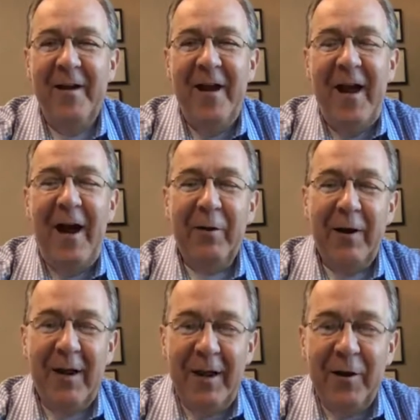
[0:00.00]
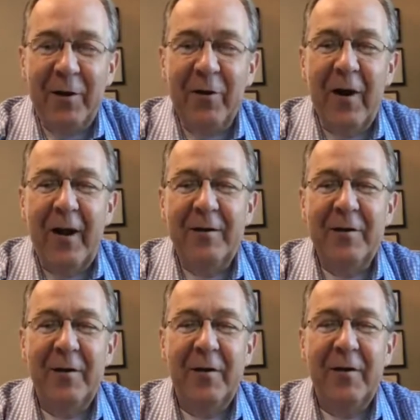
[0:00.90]
how to integrate
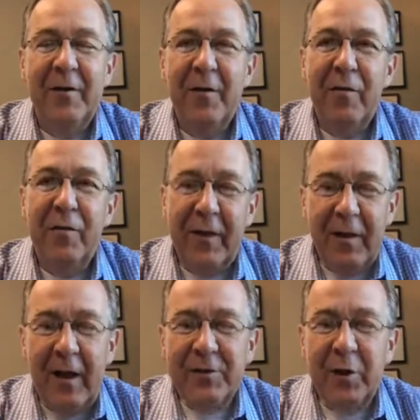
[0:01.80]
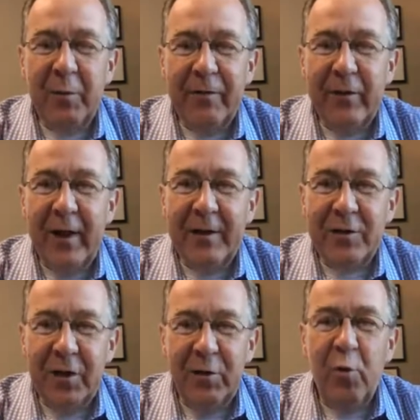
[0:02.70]
theological
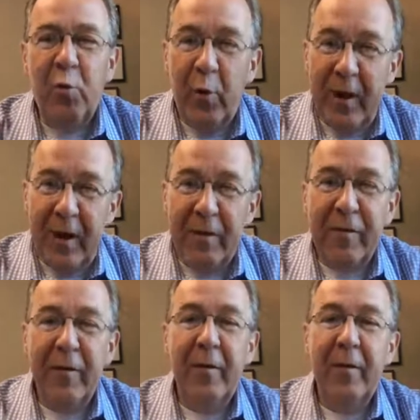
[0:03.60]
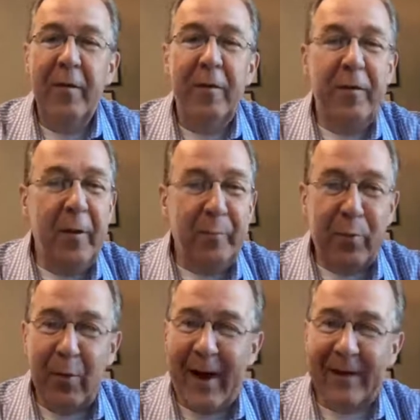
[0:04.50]
reflection with the
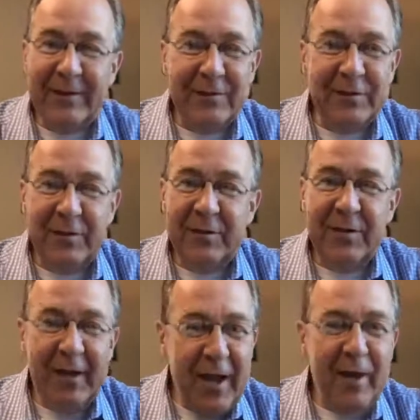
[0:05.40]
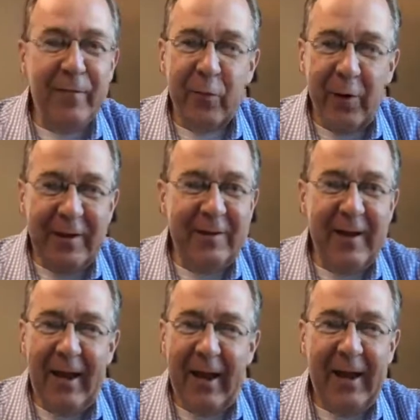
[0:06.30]
practices, the
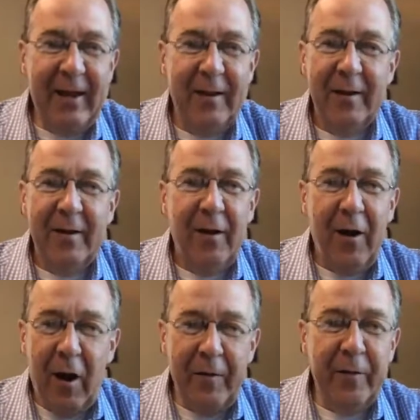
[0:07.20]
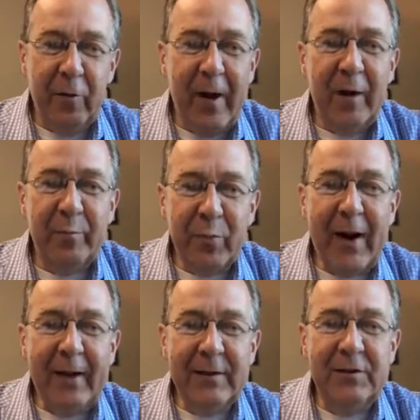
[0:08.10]
everyday, on-the-ground
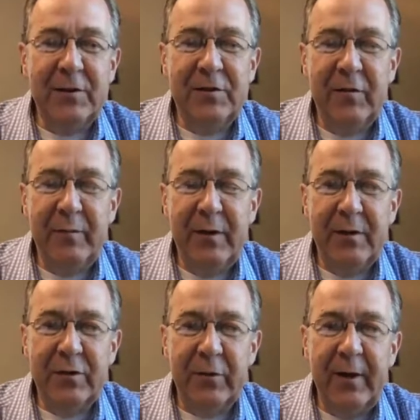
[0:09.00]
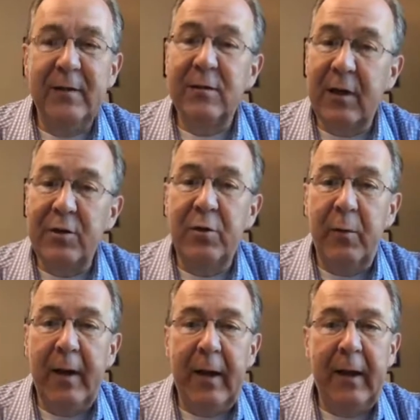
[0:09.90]
practices of ministry in such a
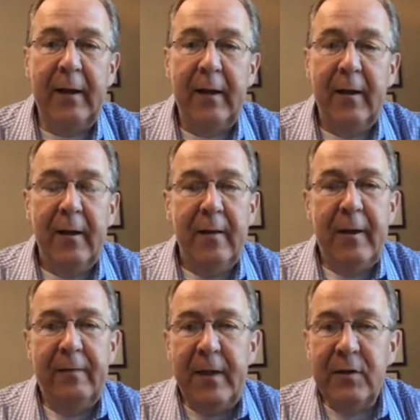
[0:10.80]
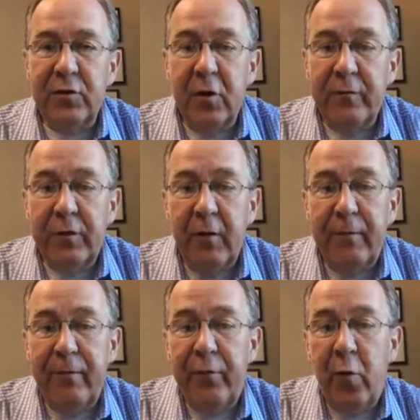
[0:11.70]
way that they serve to
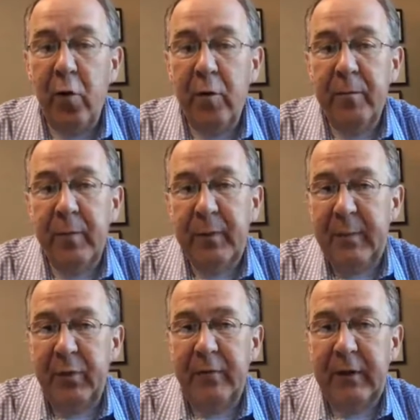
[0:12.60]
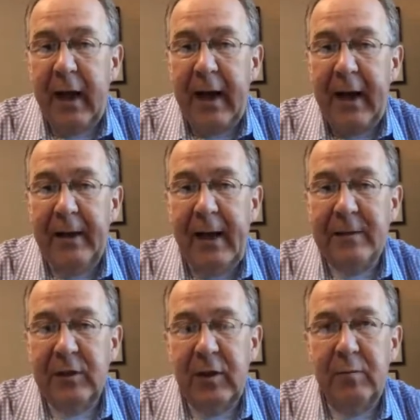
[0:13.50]
form the people of God
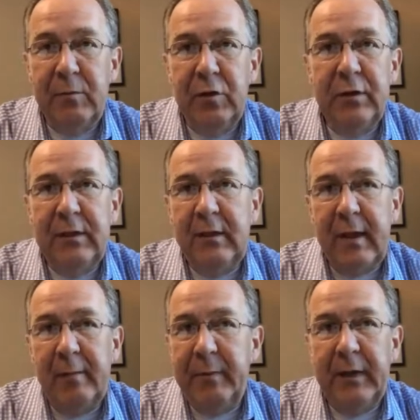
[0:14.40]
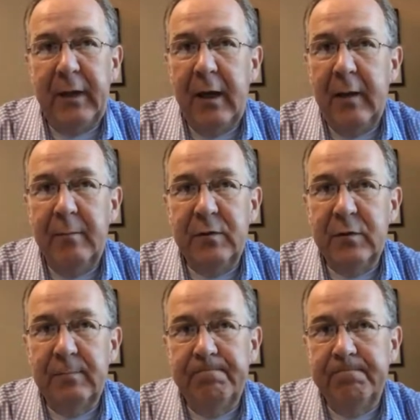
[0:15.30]
as a community that
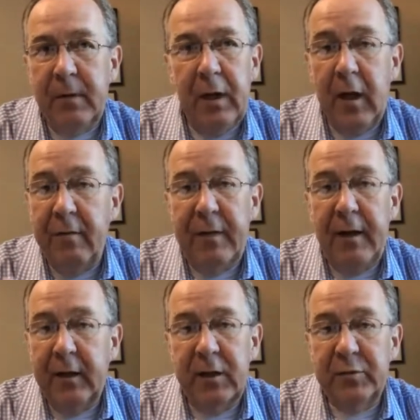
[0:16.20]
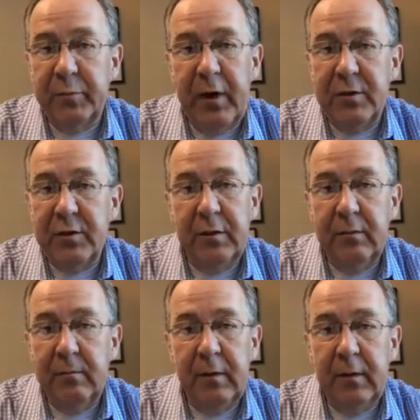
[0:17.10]
becomes an authentic
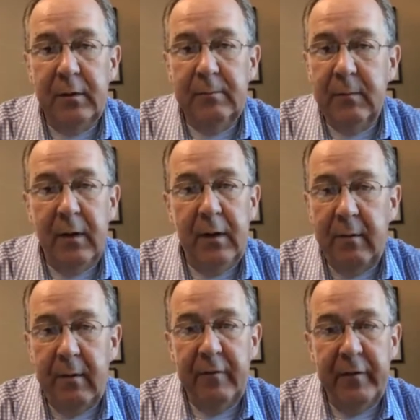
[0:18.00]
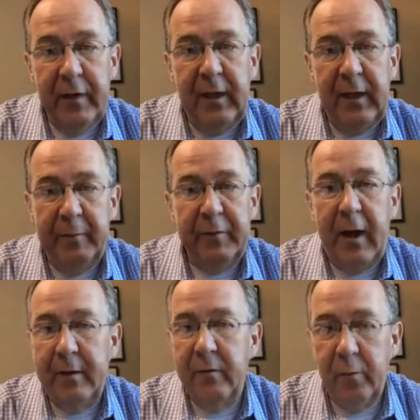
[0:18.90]
expression of the very kingdom of
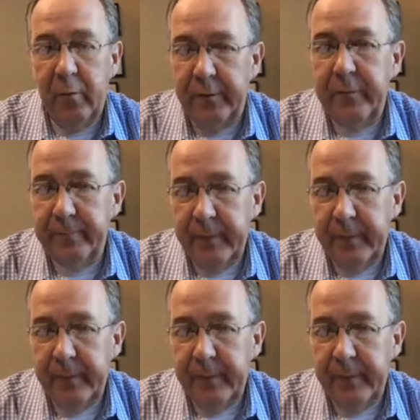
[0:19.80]
God in the world.